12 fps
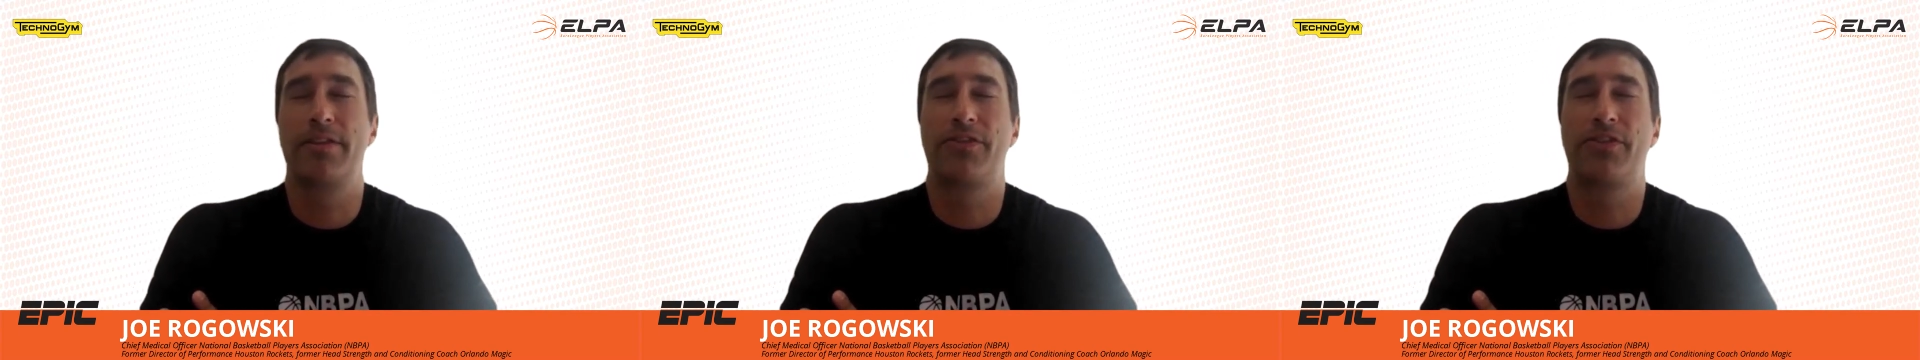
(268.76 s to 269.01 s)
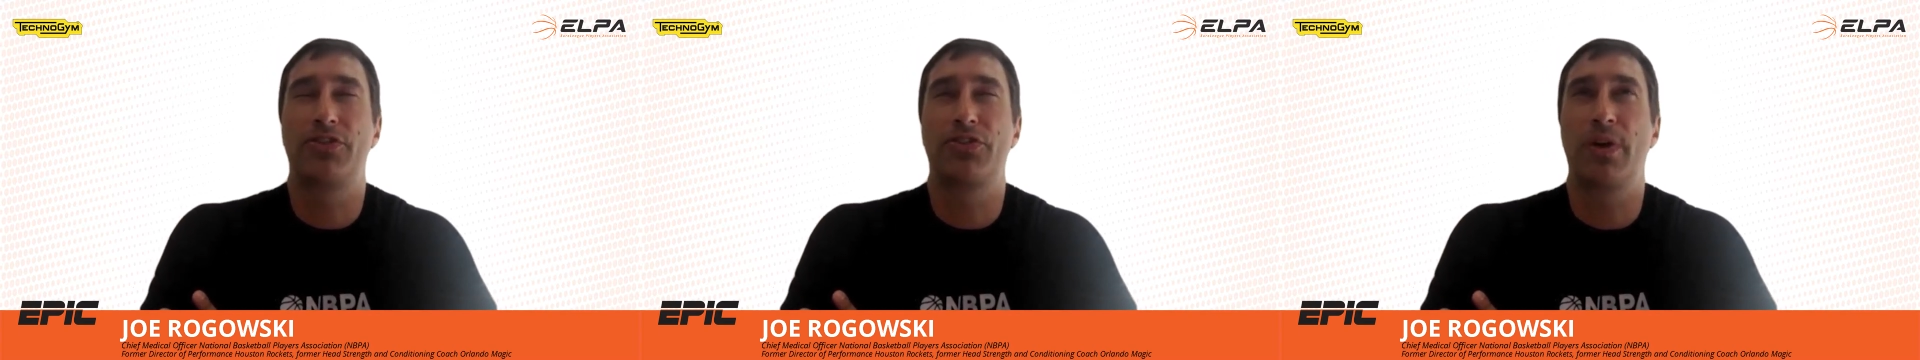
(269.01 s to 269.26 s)

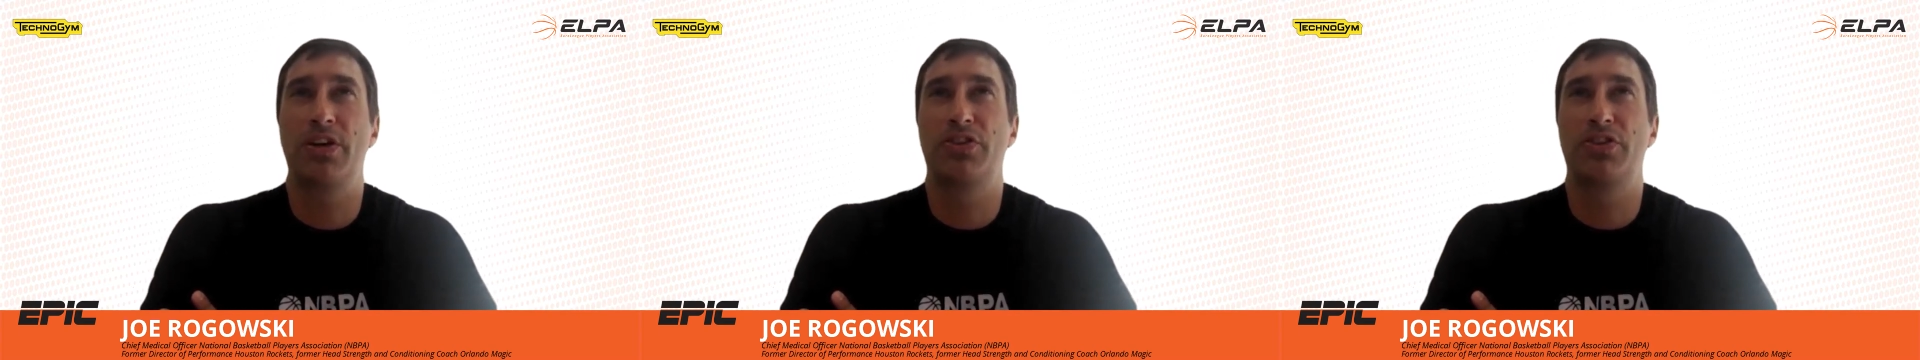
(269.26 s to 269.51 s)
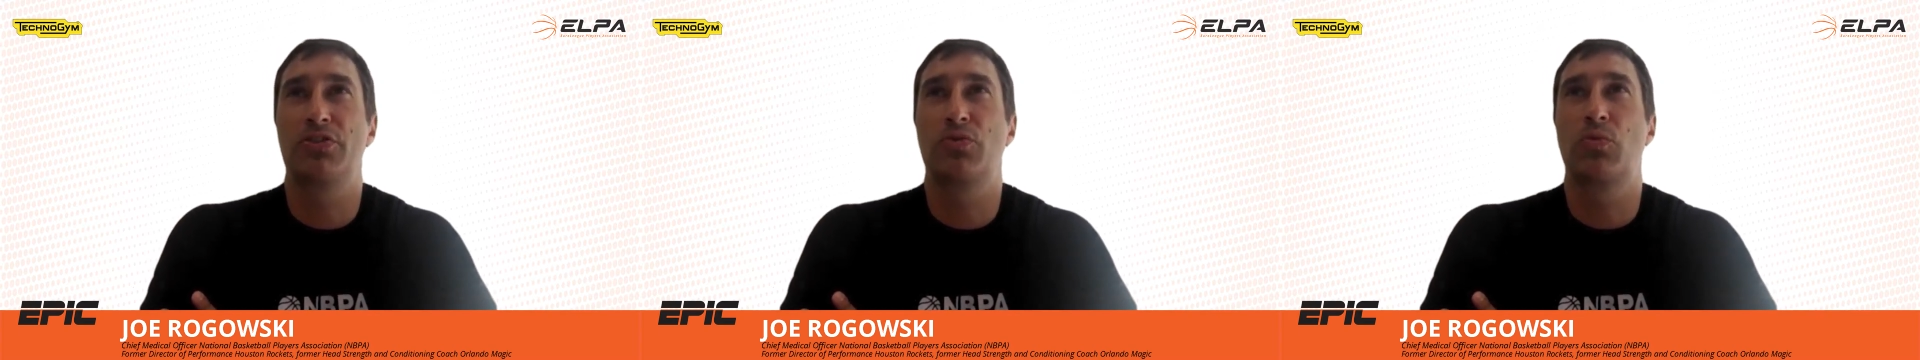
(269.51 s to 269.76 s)

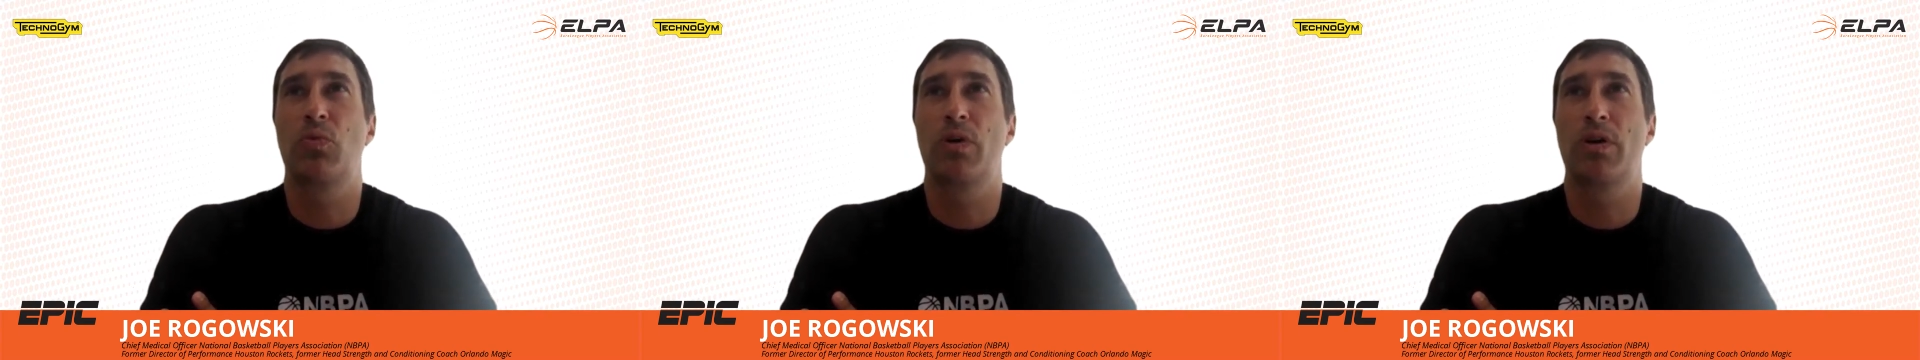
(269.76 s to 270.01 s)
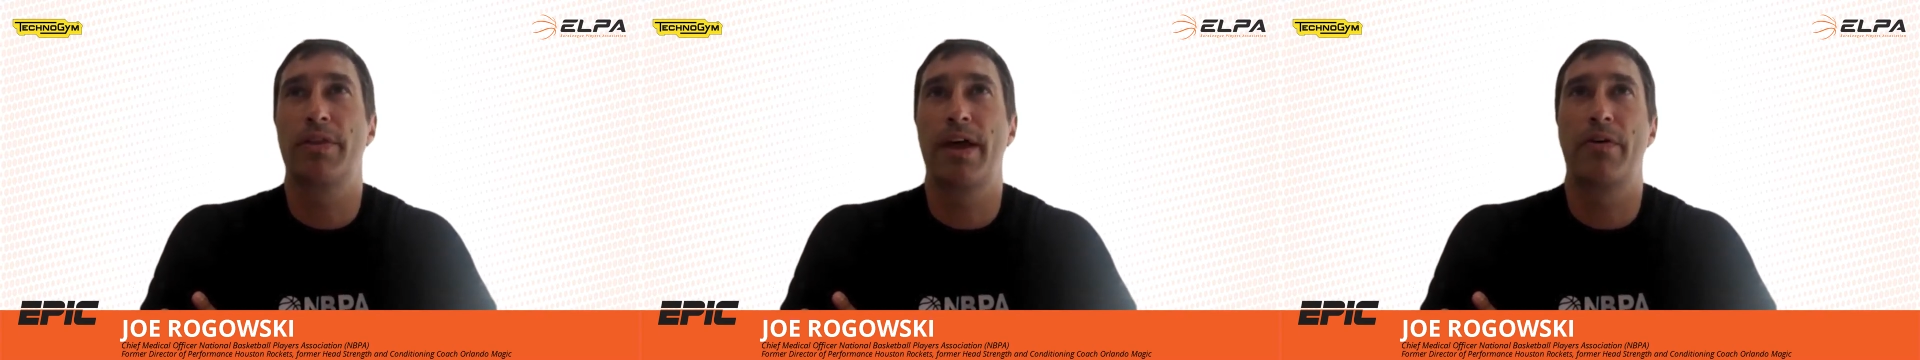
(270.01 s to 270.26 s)
situations
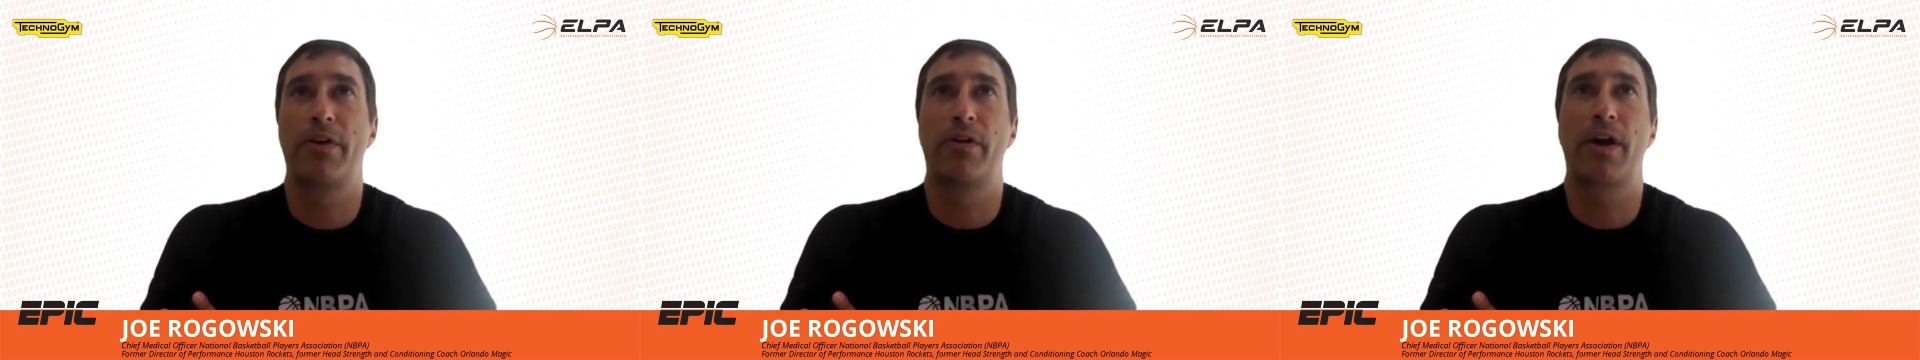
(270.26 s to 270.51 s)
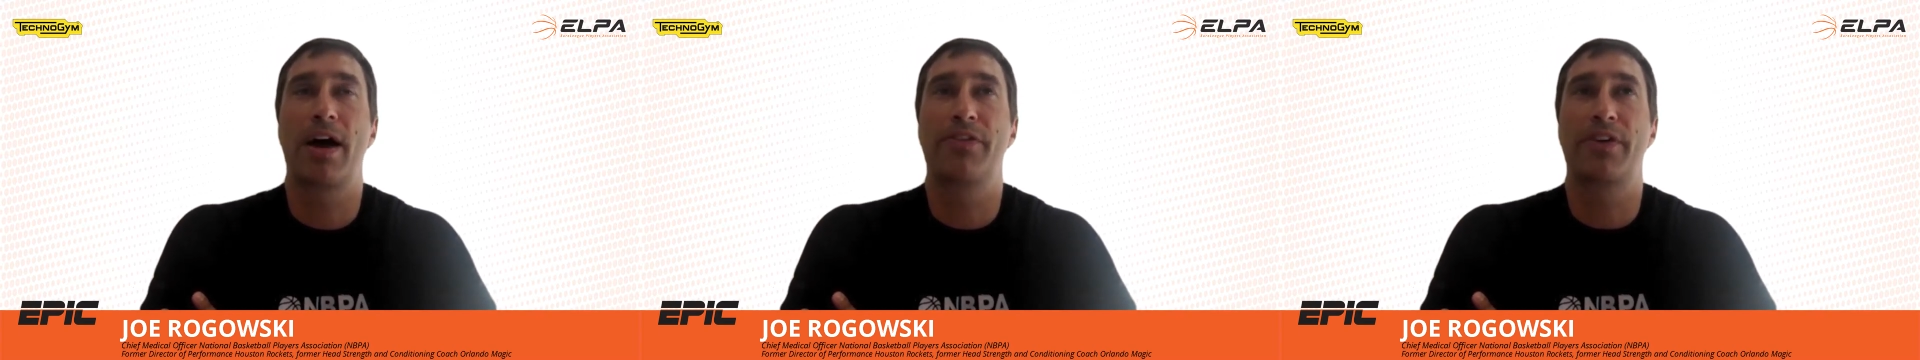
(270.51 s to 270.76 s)
that would
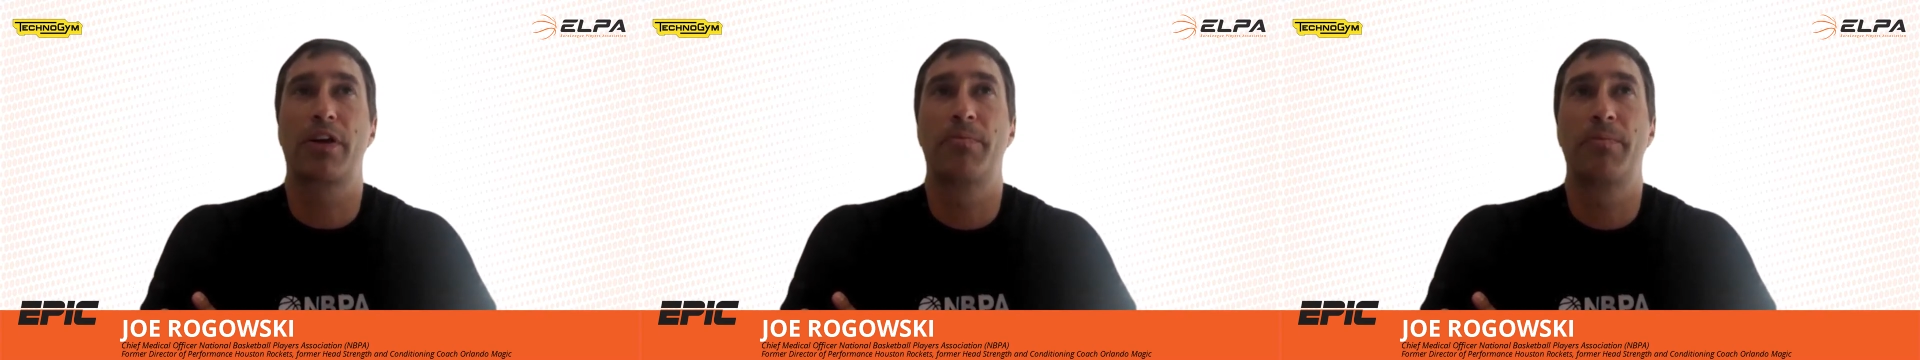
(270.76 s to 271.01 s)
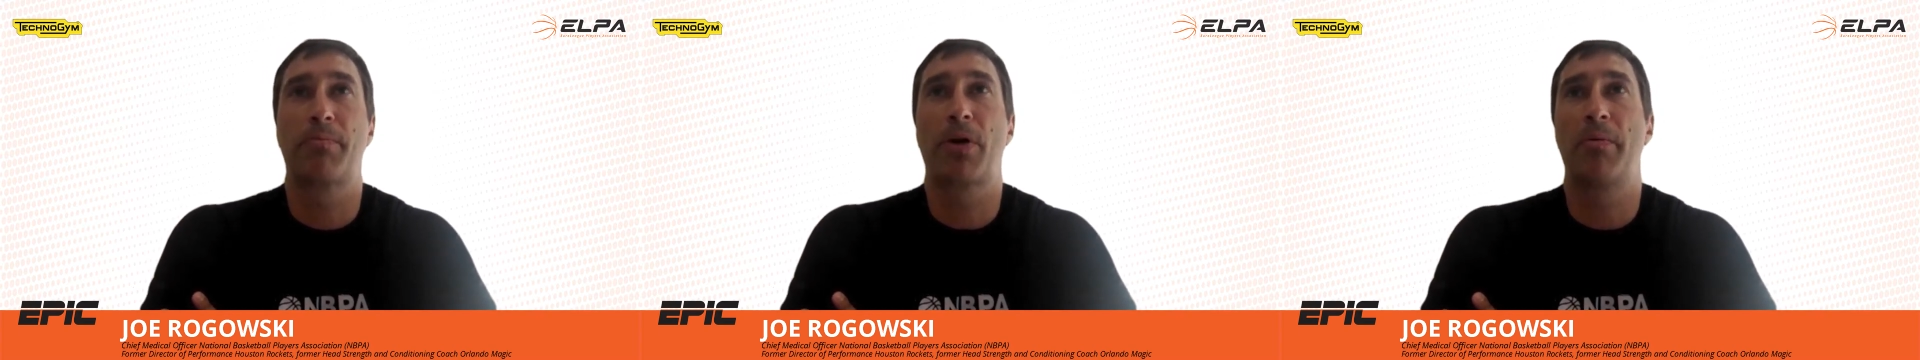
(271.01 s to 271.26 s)
arise that
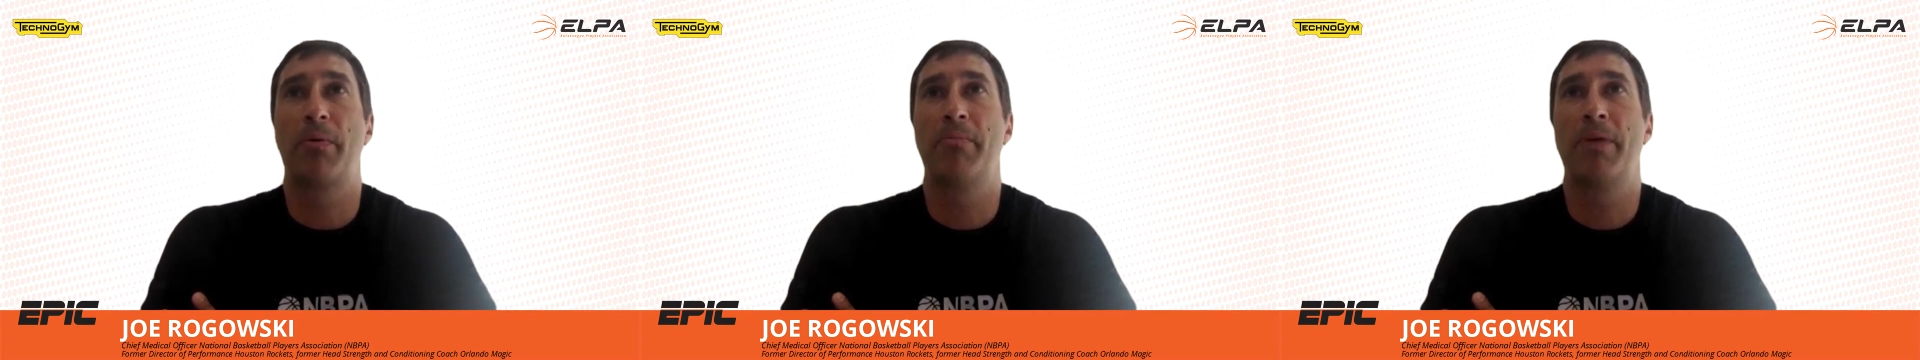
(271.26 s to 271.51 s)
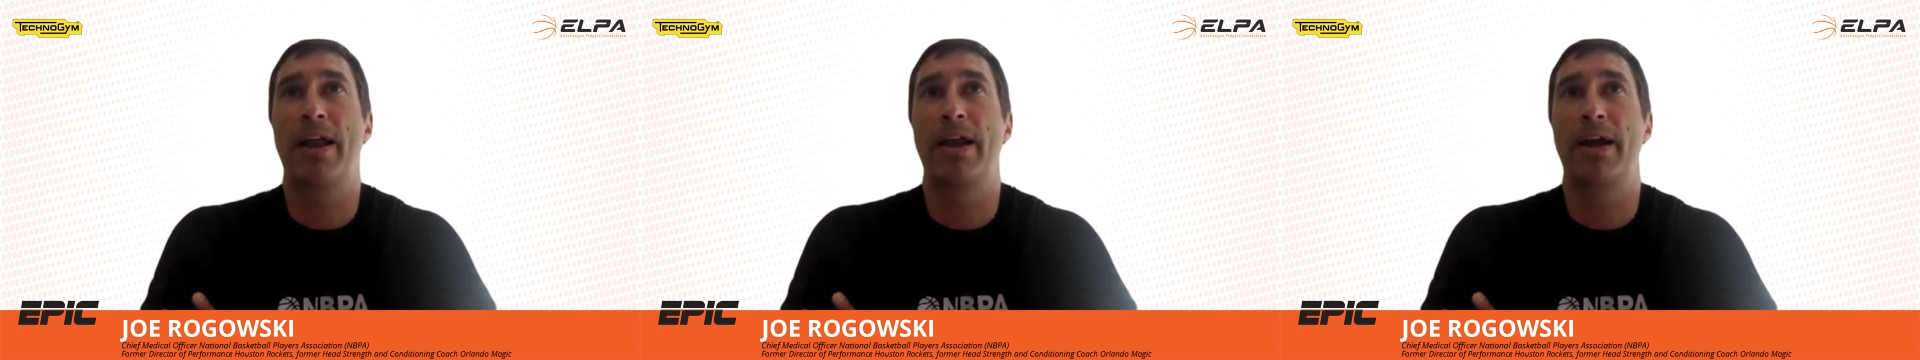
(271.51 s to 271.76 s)
could be
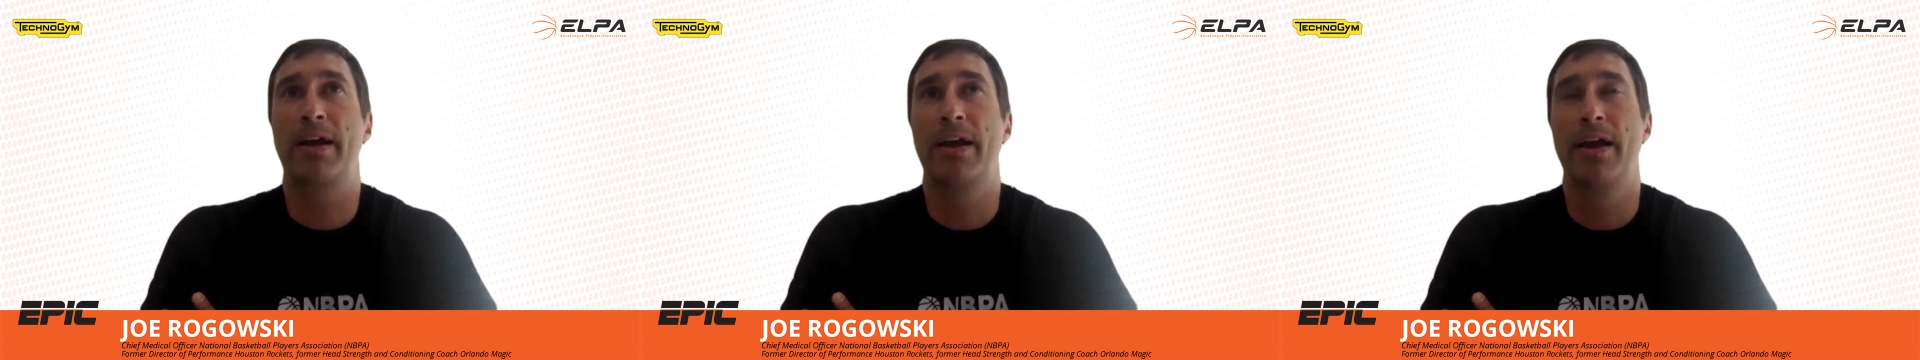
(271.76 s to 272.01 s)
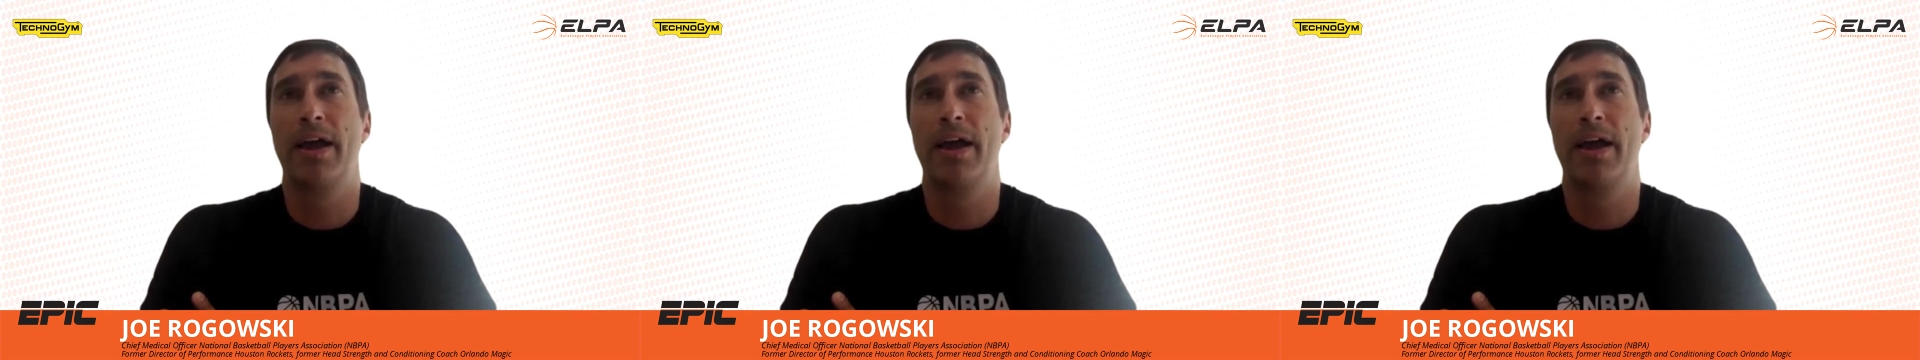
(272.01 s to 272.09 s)
problematic,